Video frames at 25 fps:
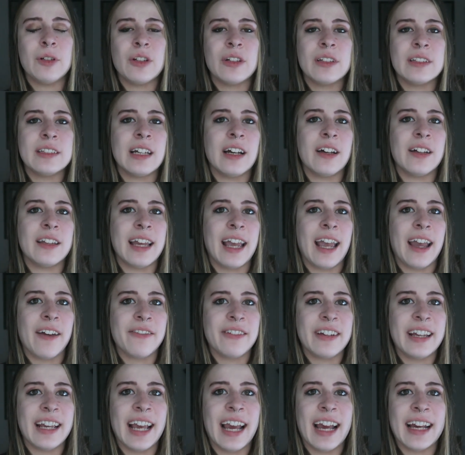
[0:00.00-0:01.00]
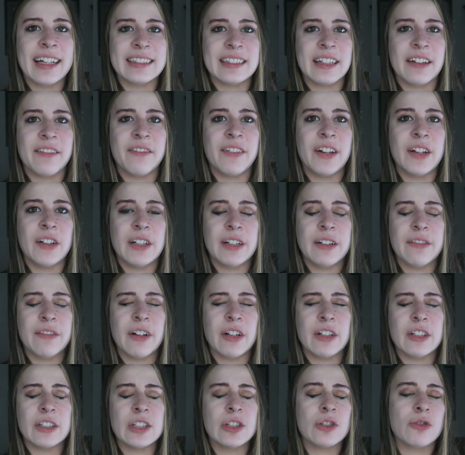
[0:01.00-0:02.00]
You can tell that Effie has a very,
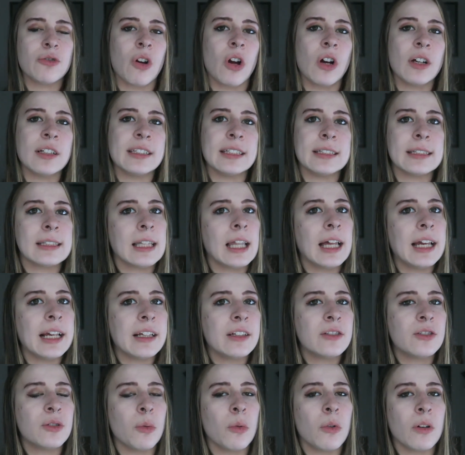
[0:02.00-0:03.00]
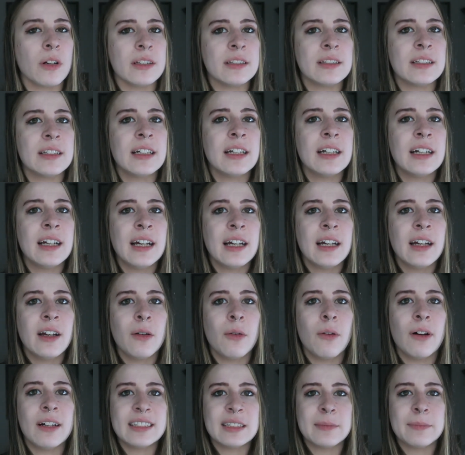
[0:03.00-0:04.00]
very strong dislike towards
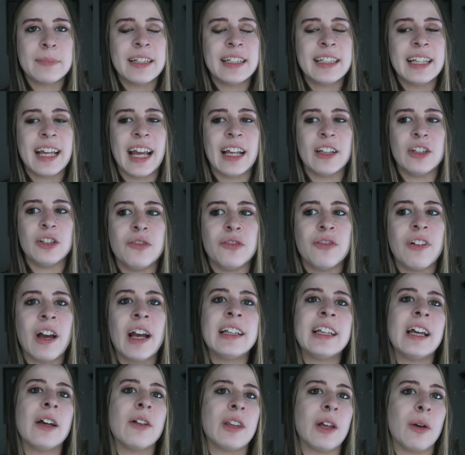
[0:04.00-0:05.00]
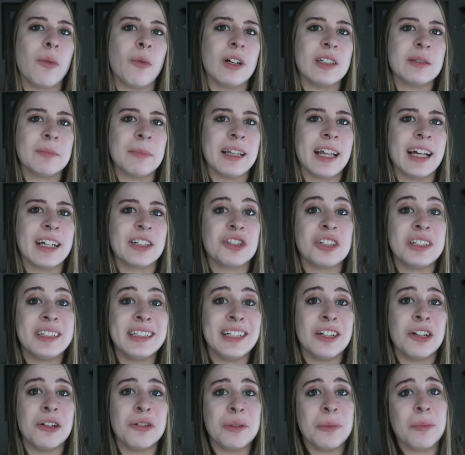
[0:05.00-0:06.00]
Wasman, you find out that Wasman actually
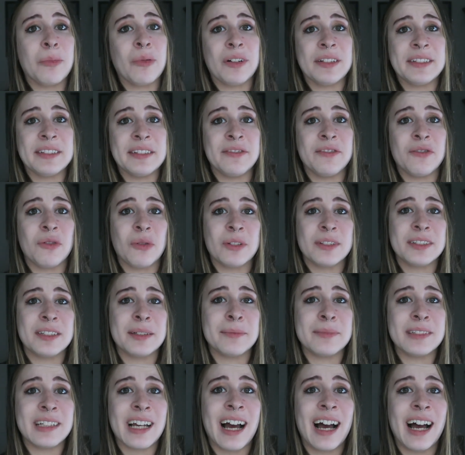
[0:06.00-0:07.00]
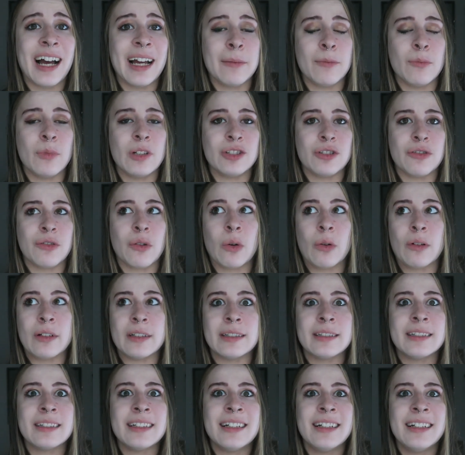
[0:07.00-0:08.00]
did go to prison for some time, which of
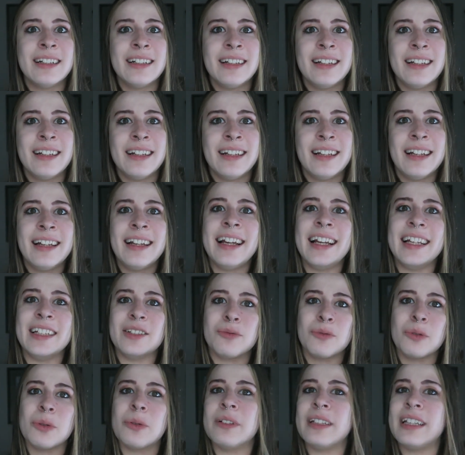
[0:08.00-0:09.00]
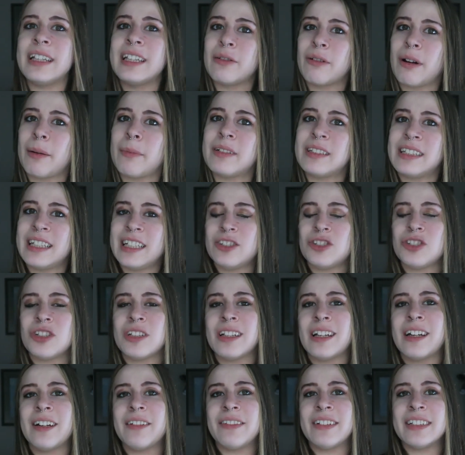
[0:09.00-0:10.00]
course is ruining the
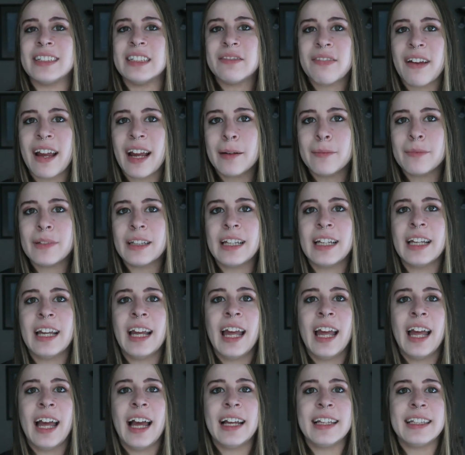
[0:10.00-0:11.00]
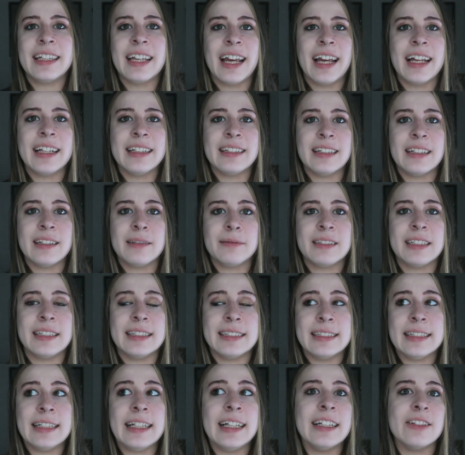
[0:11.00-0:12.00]
reputation of his family. Again,
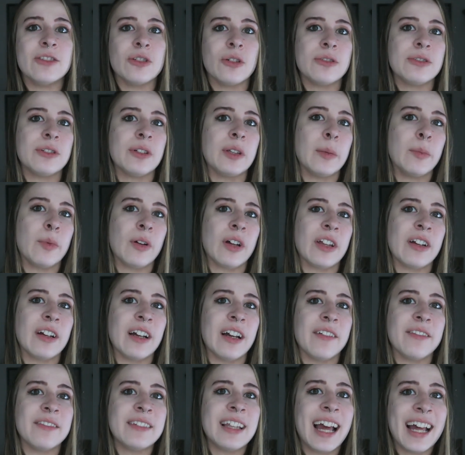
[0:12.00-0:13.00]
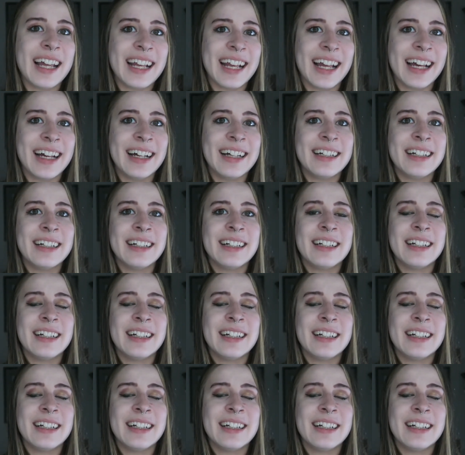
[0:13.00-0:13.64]
since he is also the brother of Nadia.